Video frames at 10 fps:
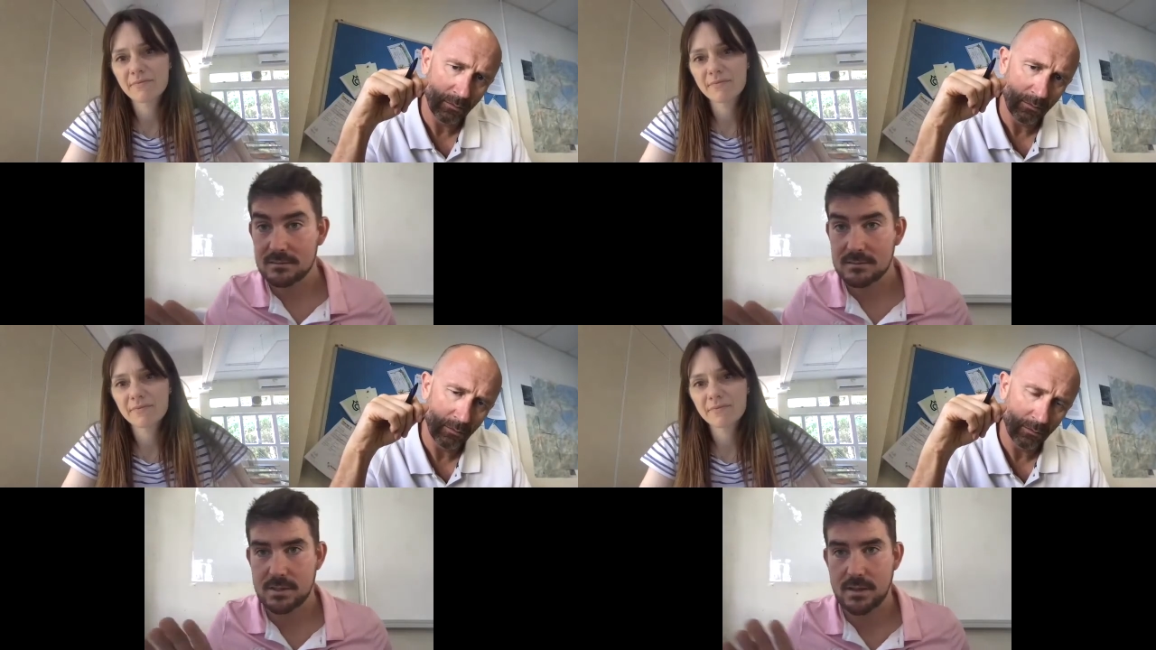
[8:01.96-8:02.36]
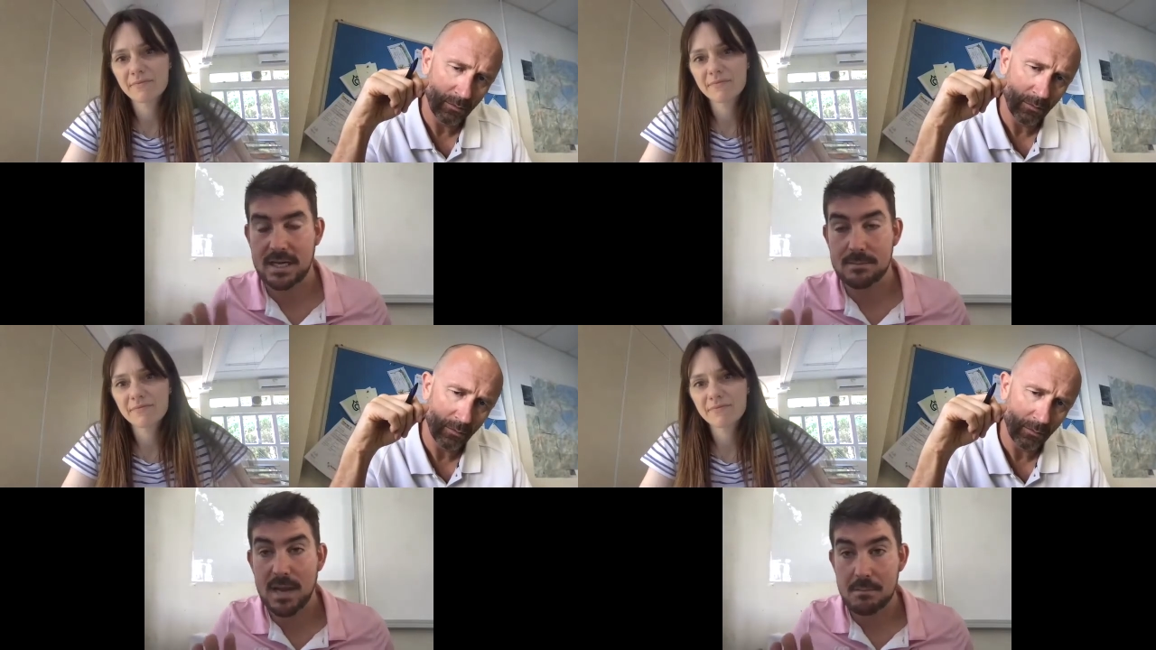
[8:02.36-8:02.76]
Speaker 1: so they
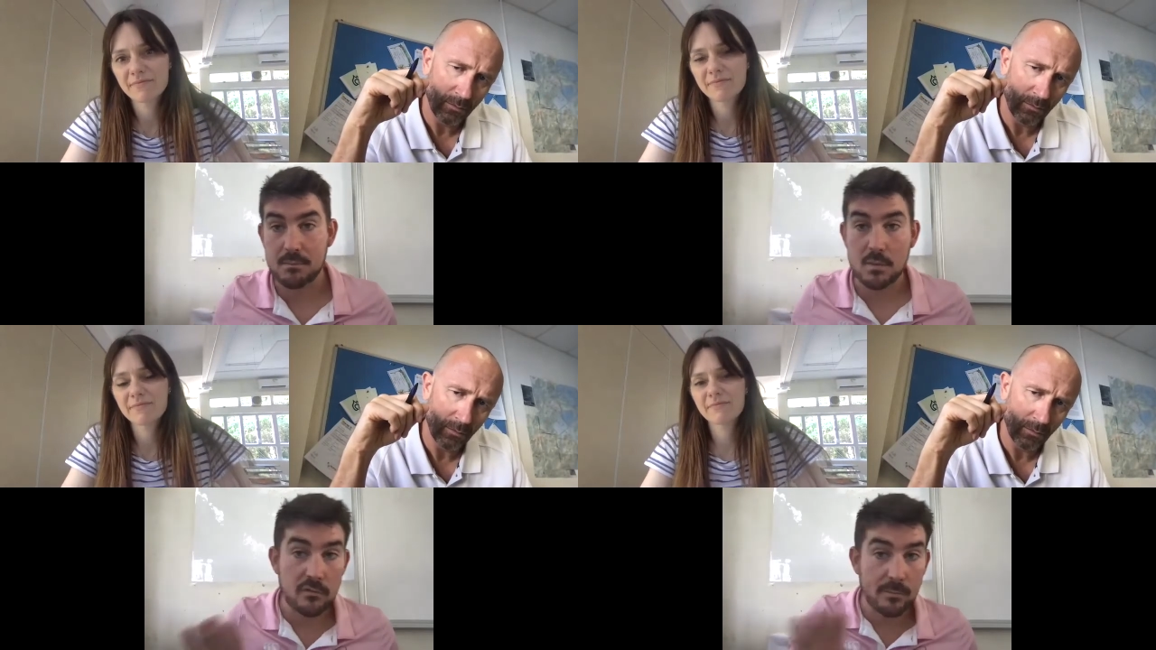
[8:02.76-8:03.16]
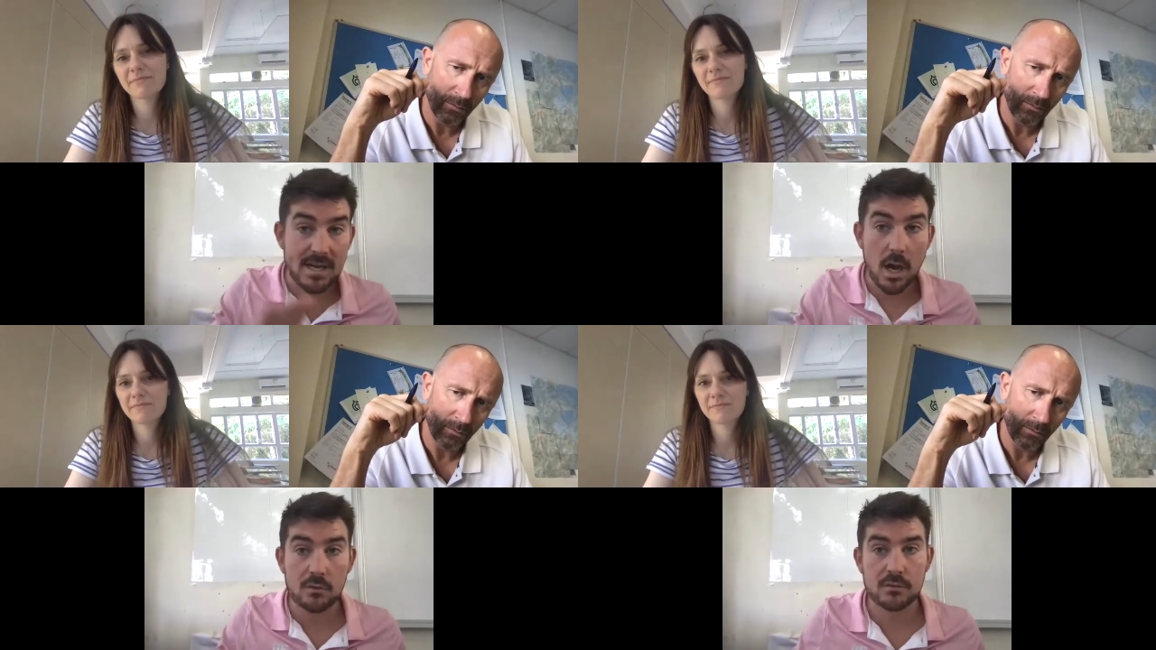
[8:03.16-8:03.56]
can maybe move
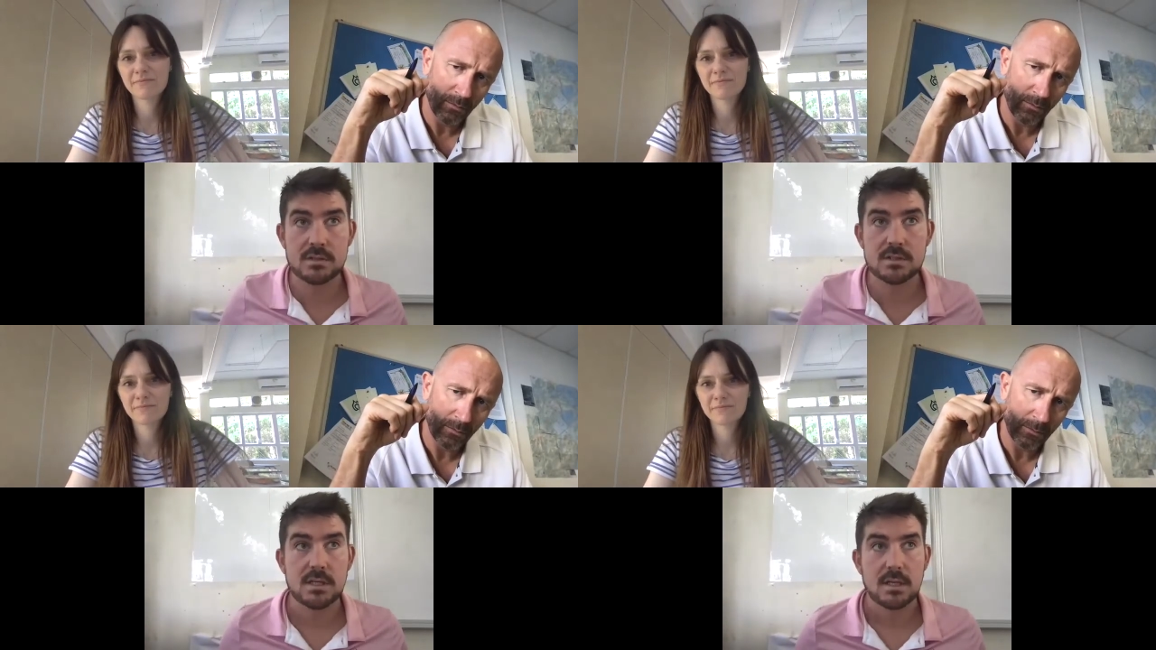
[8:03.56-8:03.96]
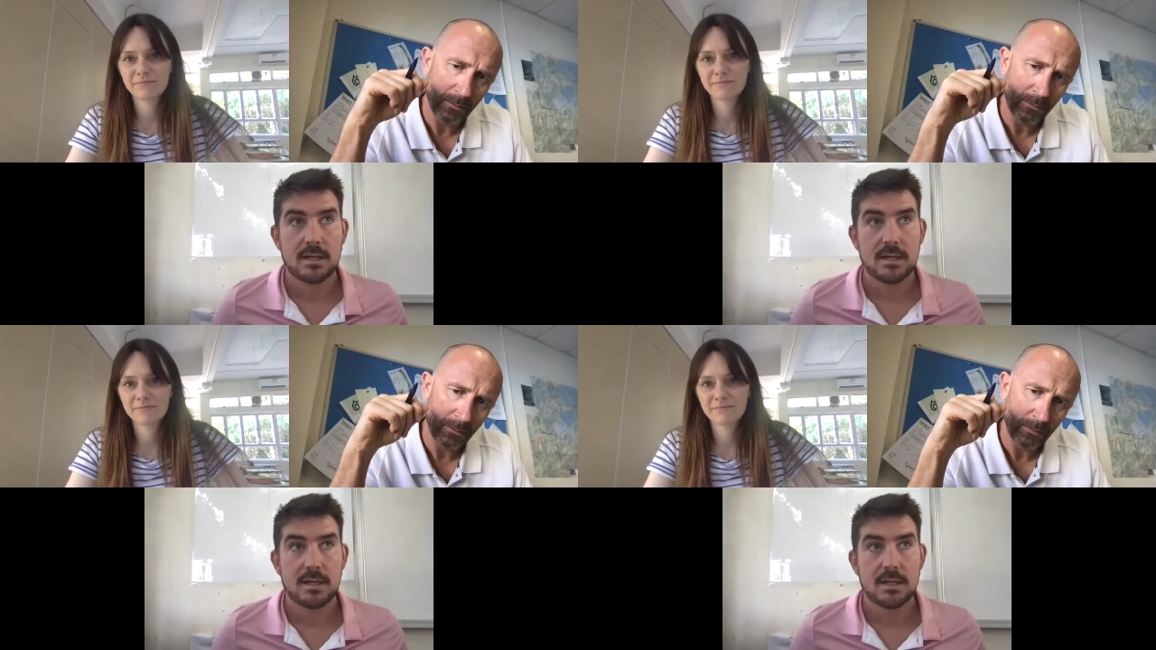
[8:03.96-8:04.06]
beyond